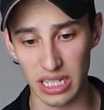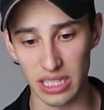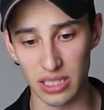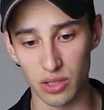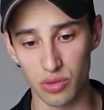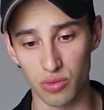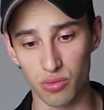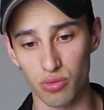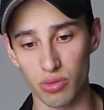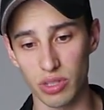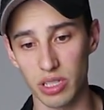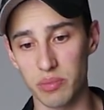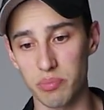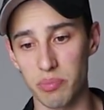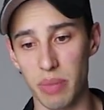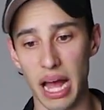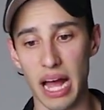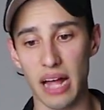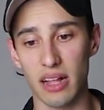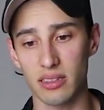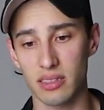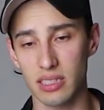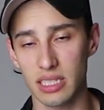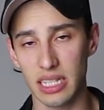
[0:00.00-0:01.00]
It's
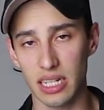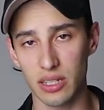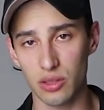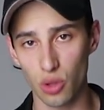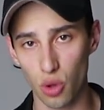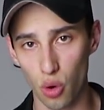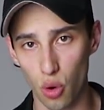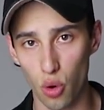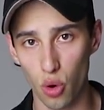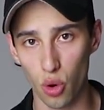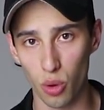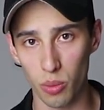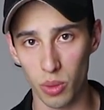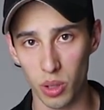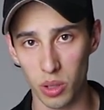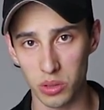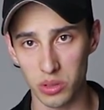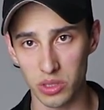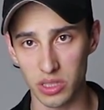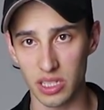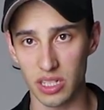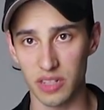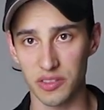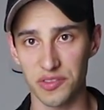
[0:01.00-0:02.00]
rebalancing out the
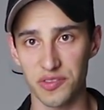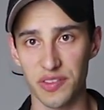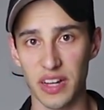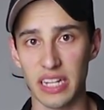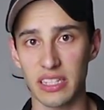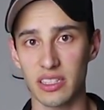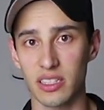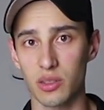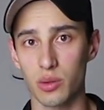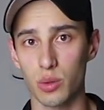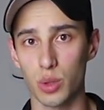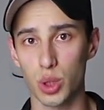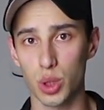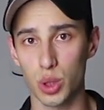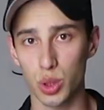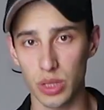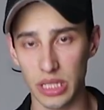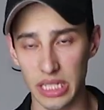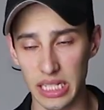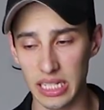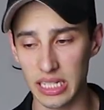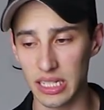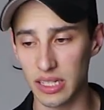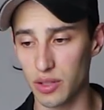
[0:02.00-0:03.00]
hormones that are affecting what you're
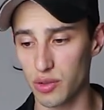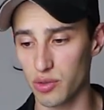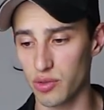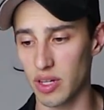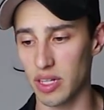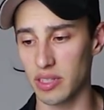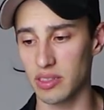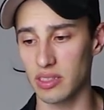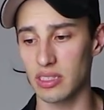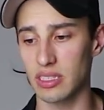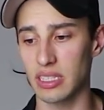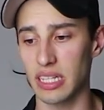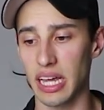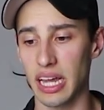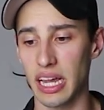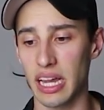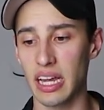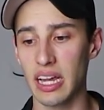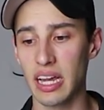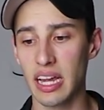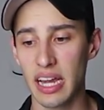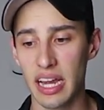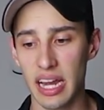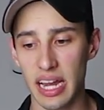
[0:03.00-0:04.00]
eating throughout the day.